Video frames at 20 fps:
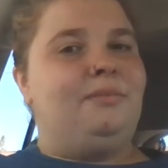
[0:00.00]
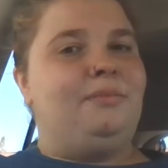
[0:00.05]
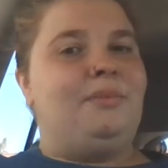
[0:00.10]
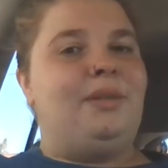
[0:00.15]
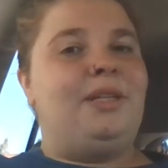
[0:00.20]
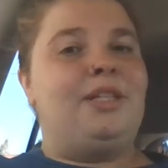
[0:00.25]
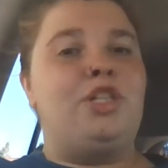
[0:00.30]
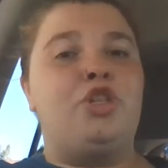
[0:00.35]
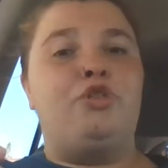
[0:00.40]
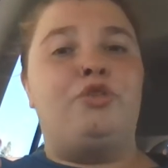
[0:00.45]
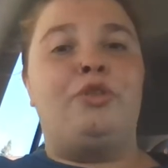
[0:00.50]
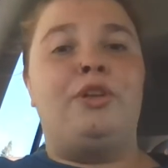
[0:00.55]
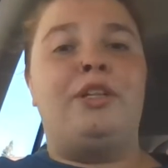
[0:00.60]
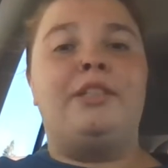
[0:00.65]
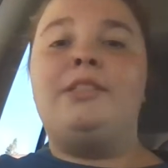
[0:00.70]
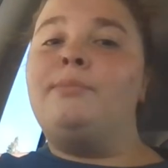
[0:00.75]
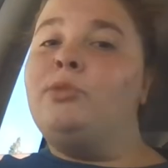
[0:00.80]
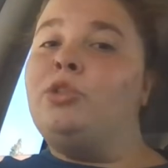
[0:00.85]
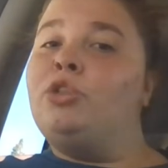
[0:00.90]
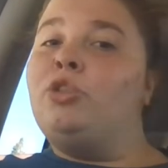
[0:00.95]
me to
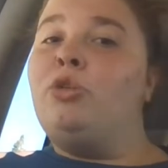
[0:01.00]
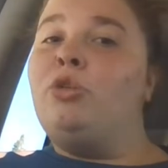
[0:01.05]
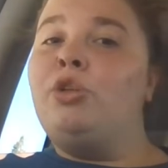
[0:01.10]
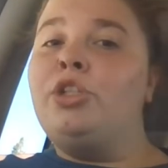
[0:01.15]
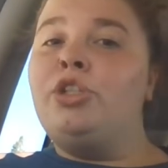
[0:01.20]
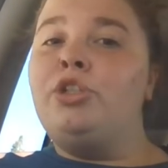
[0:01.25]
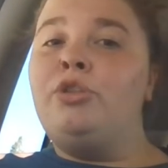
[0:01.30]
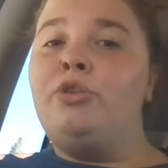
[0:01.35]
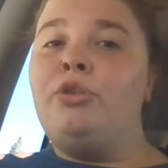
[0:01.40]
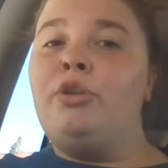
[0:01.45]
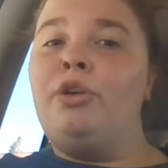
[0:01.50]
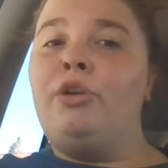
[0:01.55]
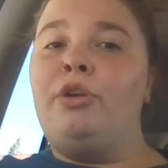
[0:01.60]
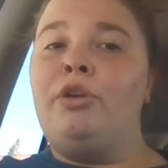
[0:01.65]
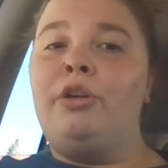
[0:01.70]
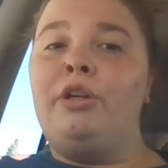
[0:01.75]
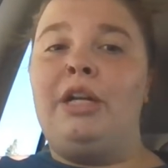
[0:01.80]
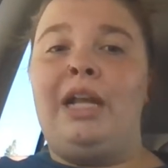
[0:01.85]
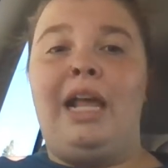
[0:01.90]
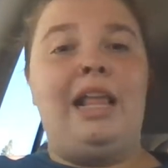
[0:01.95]
read some stories to
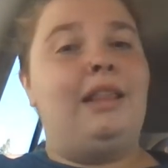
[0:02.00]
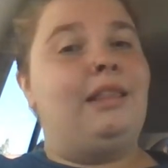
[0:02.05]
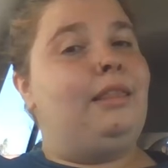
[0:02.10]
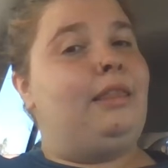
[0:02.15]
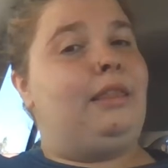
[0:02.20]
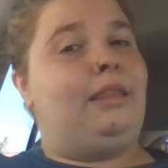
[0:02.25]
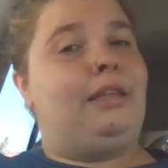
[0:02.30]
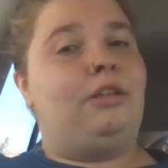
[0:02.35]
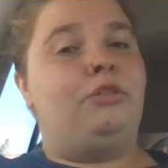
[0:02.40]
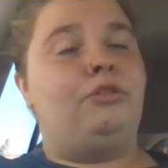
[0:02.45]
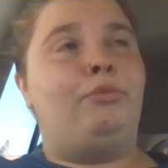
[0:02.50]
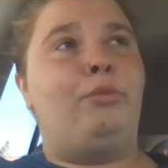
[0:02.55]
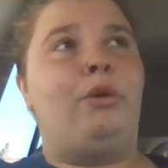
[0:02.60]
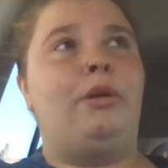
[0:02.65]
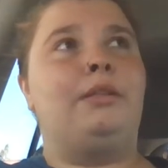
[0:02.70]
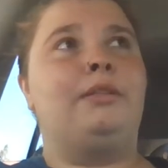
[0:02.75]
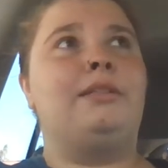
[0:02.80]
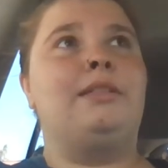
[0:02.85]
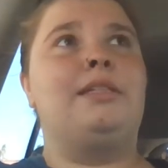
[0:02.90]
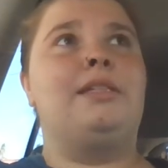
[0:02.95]
your little
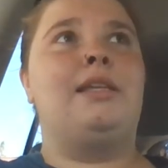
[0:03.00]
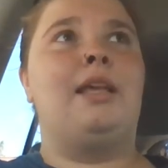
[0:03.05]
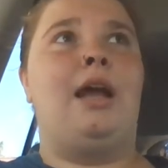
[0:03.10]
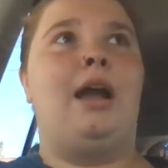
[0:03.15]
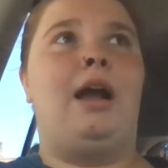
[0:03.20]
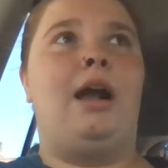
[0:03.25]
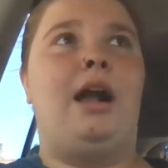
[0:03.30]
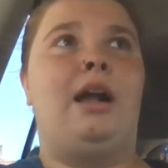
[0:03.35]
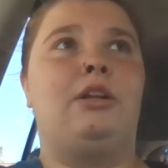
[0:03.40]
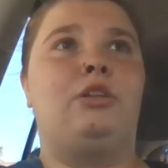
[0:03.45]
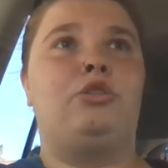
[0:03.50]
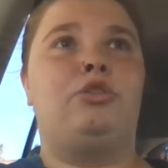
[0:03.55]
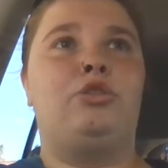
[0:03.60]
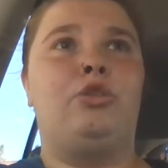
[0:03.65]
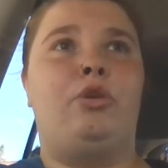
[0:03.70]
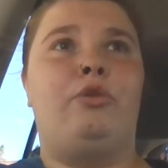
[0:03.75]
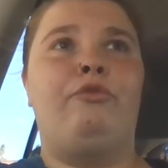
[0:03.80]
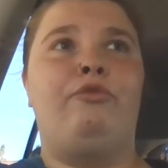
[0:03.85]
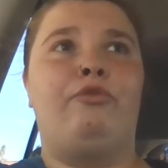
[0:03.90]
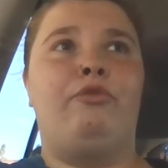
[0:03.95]
ones,
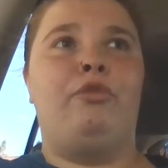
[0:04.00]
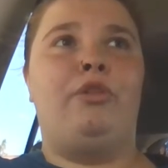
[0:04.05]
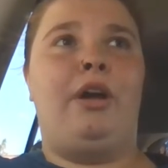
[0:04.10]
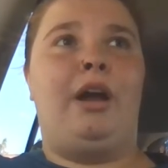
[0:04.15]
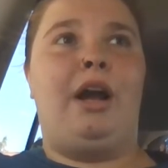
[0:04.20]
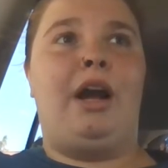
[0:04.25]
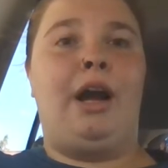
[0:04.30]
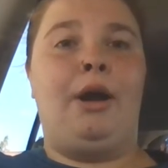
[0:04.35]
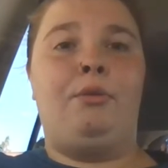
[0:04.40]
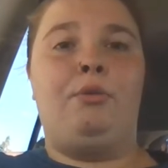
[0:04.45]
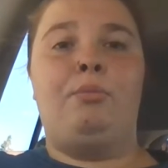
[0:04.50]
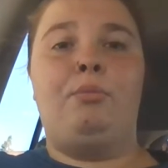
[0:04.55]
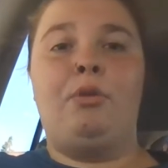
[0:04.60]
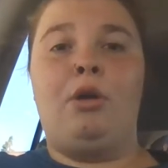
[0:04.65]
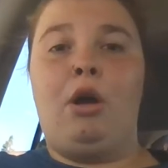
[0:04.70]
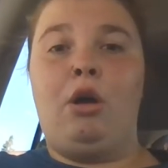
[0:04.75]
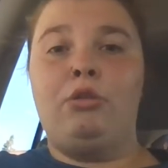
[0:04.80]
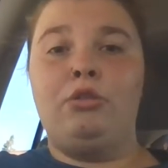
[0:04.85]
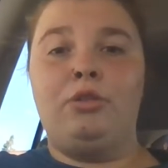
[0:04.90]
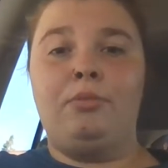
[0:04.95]
don't I will
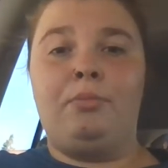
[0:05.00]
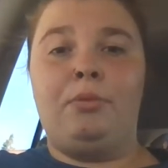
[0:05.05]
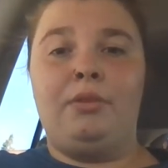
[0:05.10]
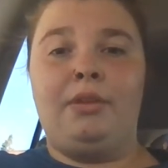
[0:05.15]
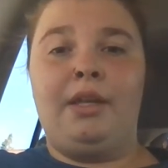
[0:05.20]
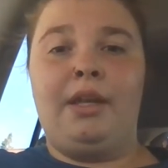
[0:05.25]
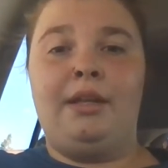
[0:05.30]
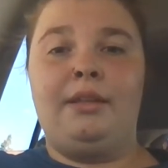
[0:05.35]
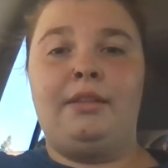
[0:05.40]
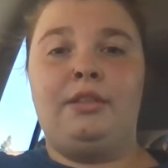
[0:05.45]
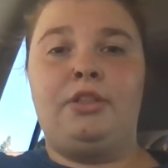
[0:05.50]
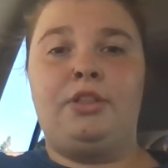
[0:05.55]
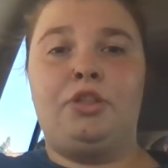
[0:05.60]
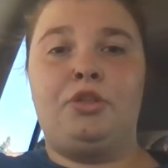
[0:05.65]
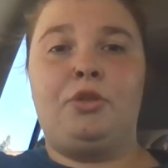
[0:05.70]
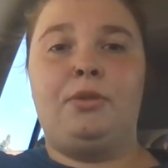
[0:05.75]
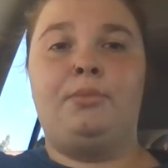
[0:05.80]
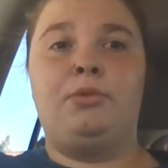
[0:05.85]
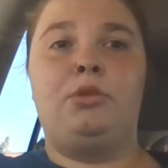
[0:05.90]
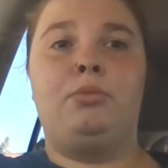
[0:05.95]
also put that in the
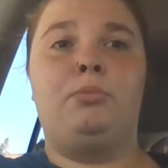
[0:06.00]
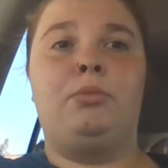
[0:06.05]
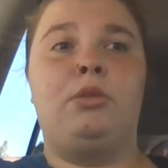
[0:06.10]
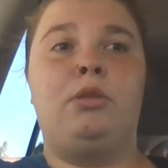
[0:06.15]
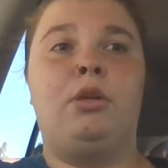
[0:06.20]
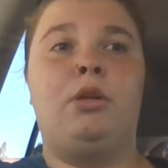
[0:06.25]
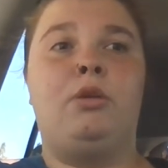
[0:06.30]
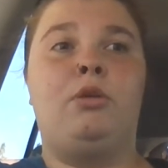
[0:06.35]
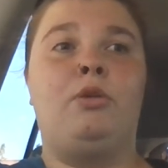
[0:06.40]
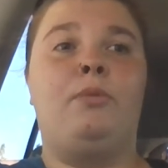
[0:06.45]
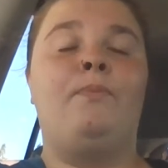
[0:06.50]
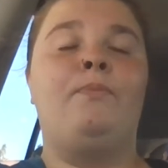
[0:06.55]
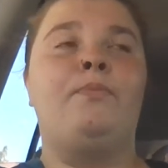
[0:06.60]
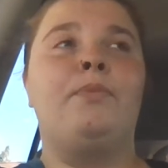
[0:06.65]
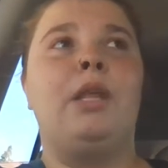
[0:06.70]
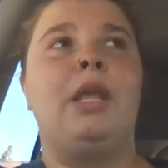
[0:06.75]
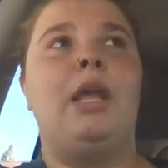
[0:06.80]
description below.